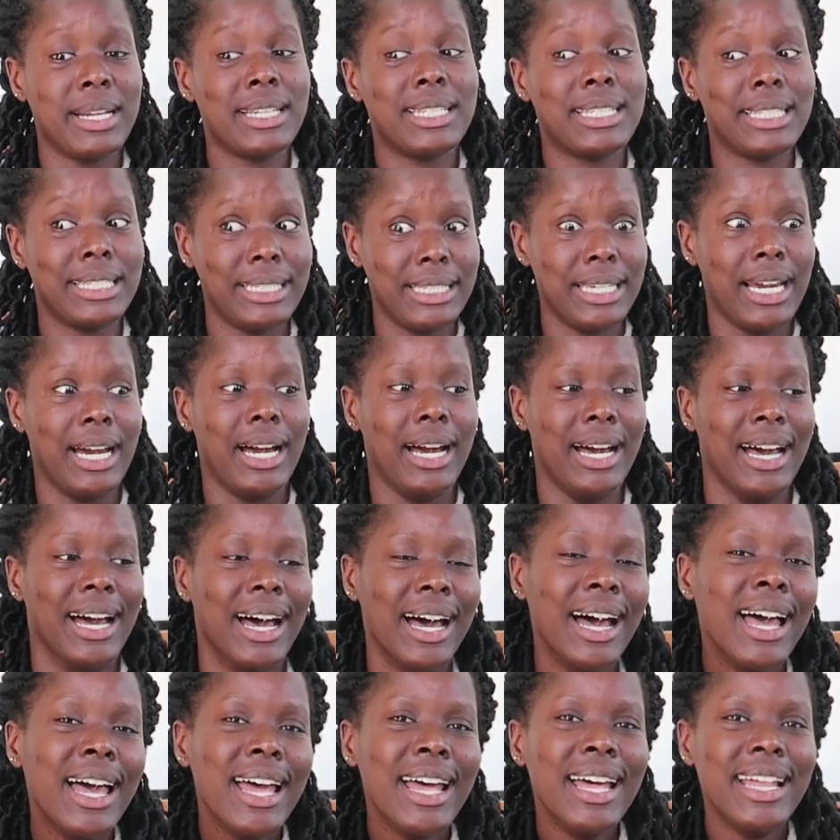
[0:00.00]
but yeah,
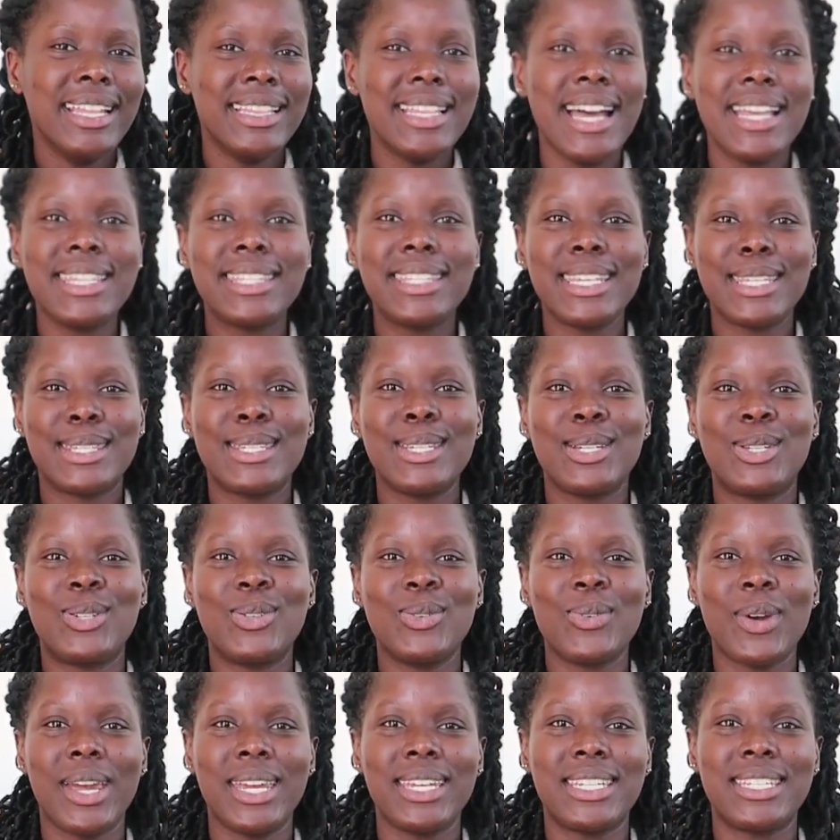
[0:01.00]
that's the
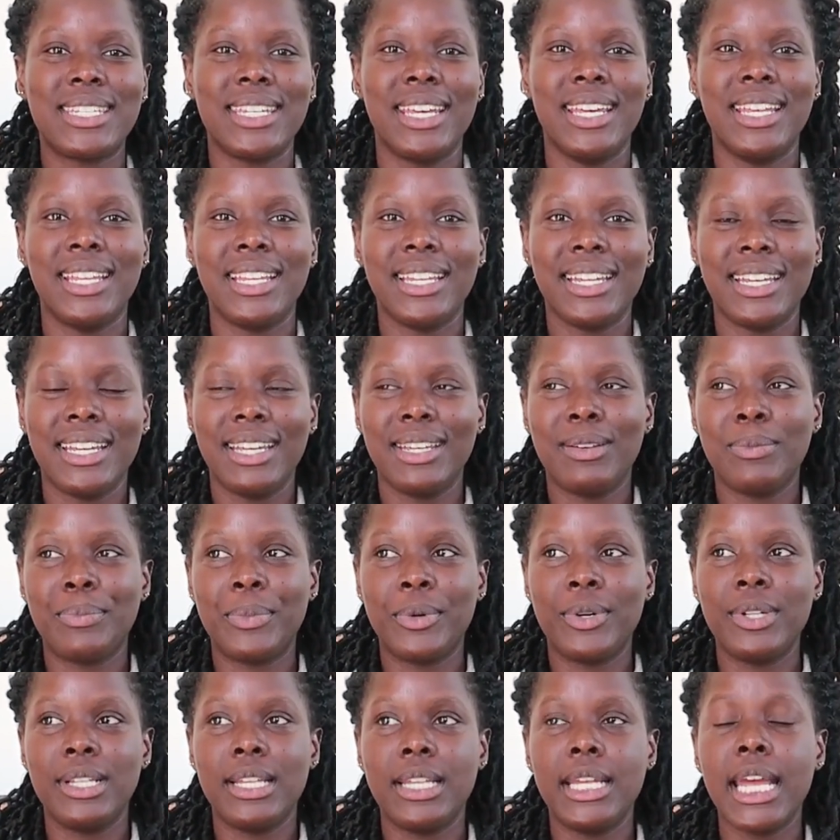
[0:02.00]
situation in
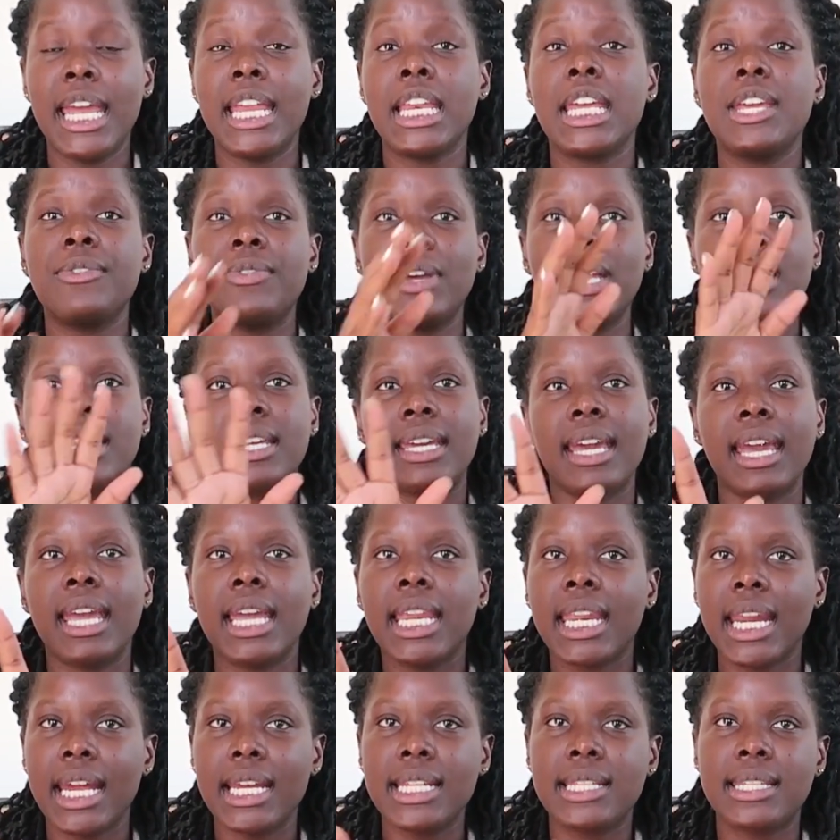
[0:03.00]
Poland. And even
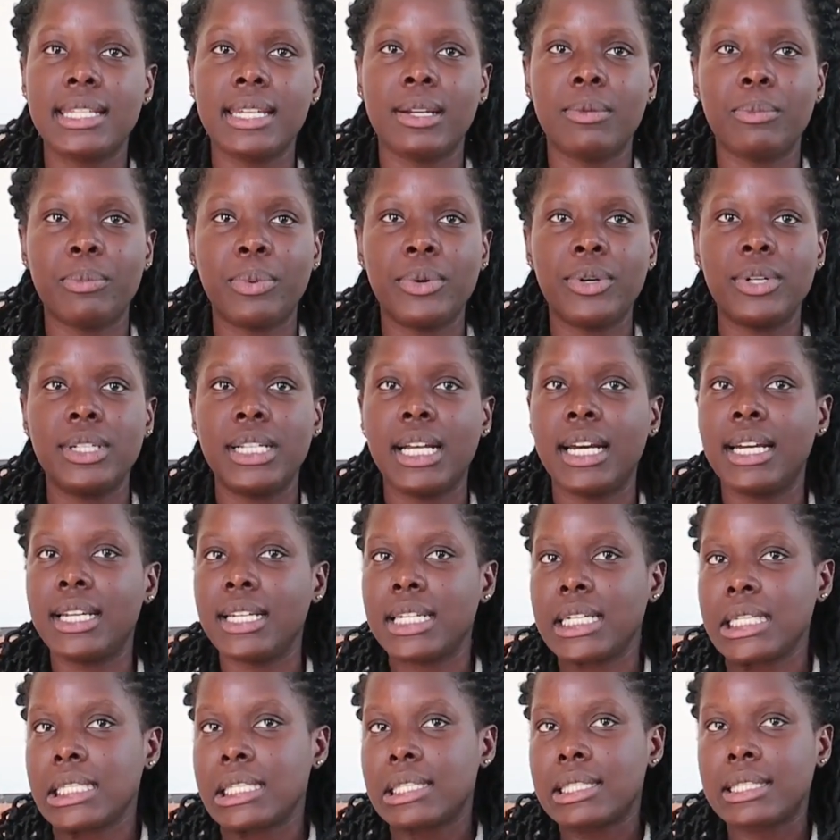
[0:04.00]
gay rights in
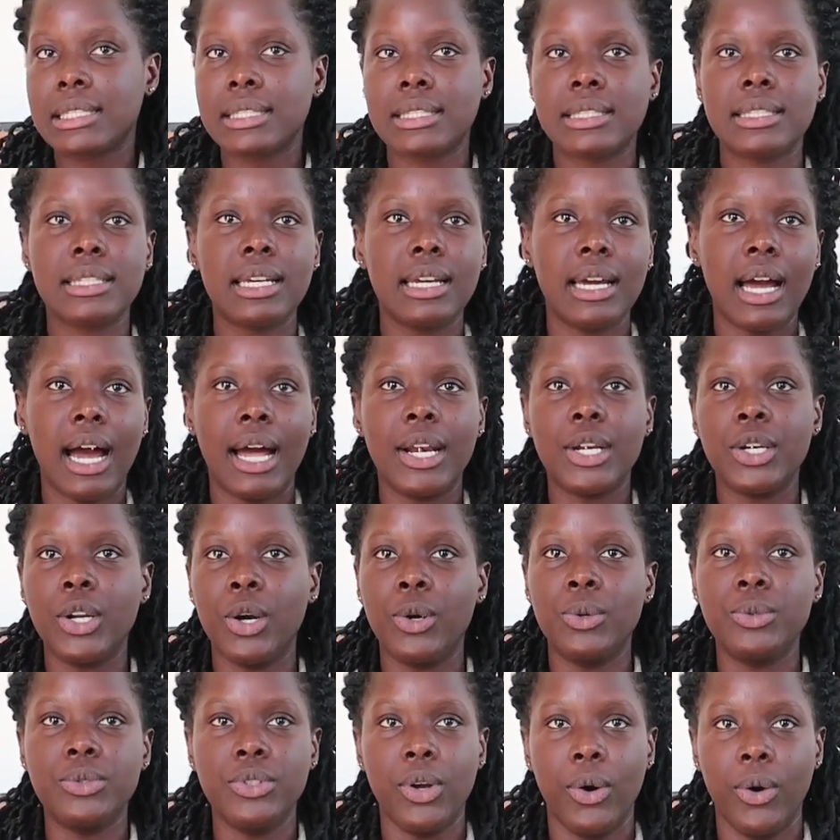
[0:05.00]
Poland is a
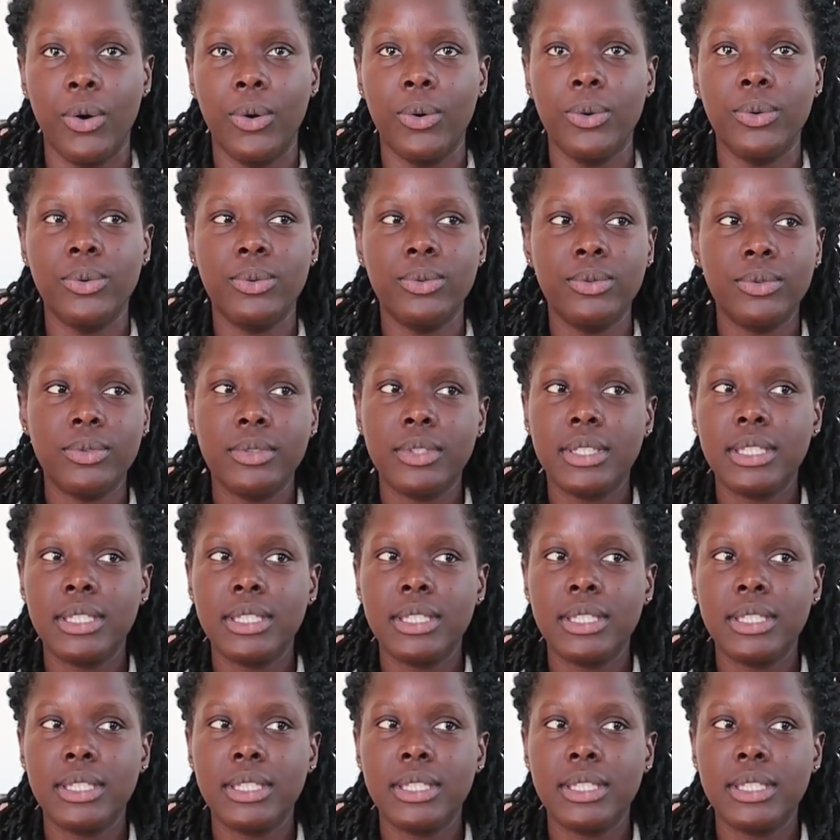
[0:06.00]
no-no.